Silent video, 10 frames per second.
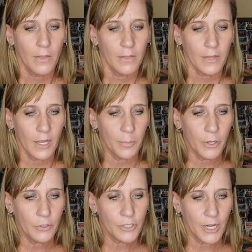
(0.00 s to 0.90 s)
The
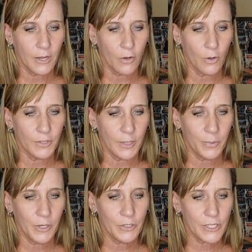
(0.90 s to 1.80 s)
approach angle. The
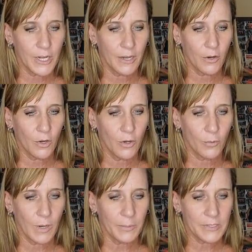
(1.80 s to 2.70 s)
approach angle
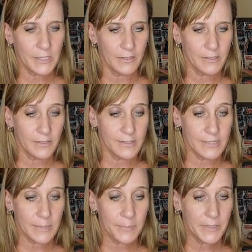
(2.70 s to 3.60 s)
represents the
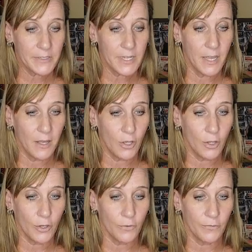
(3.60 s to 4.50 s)
steepest hill
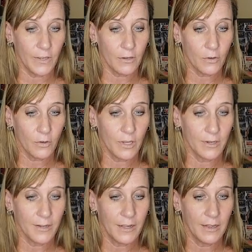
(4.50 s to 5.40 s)
your vehicle can
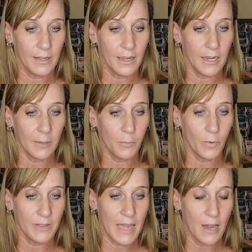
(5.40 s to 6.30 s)
climb
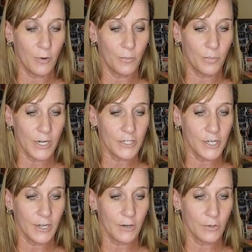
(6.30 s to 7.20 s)
without
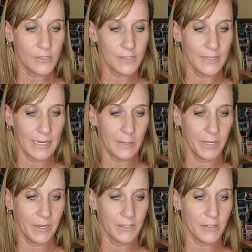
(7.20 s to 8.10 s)
brushing or slamming
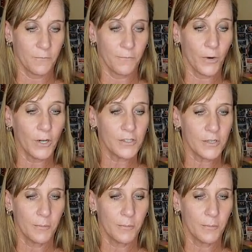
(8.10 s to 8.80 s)
its front